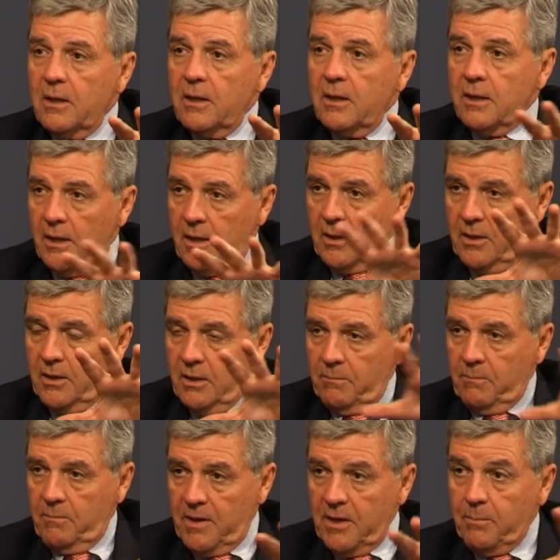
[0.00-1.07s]

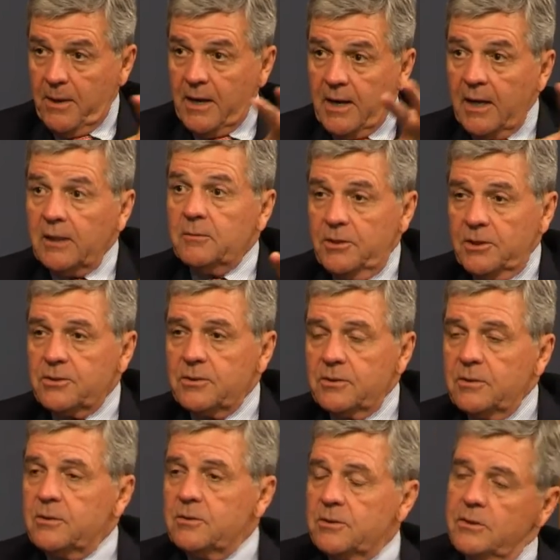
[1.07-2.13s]
element to
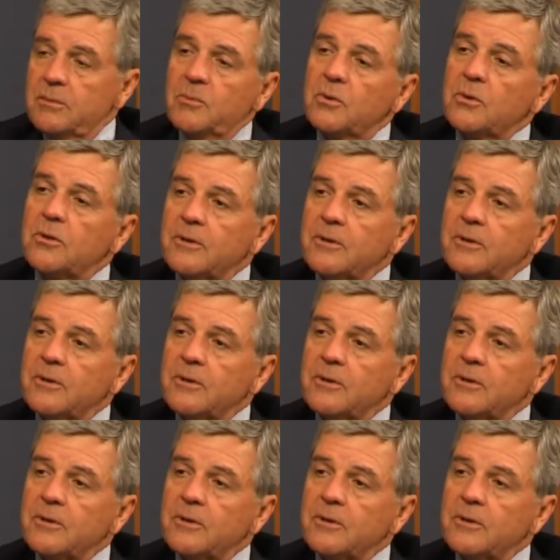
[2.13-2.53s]
the board.